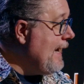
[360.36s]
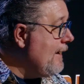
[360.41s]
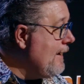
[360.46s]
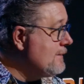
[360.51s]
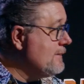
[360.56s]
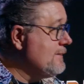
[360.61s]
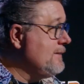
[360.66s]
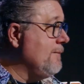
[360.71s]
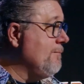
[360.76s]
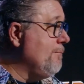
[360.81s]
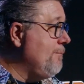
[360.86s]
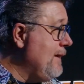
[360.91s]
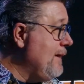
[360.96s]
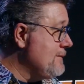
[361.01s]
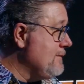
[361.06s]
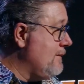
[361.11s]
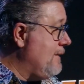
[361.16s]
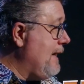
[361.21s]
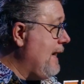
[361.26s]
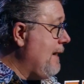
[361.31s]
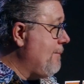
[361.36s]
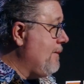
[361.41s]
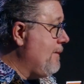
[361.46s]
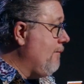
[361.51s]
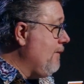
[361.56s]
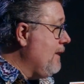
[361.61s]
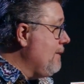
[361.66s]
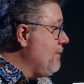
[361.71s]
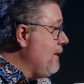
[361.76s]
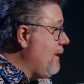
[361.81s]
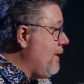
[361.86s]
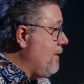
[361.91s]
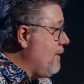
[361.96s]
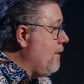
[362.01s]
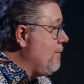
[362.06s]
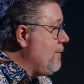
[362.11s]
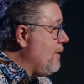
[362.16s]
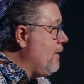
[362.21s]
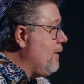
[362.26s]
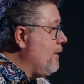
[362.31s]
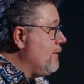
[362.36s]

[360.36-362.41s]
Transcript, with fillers: the house and something big's going to happen. I really believe it all my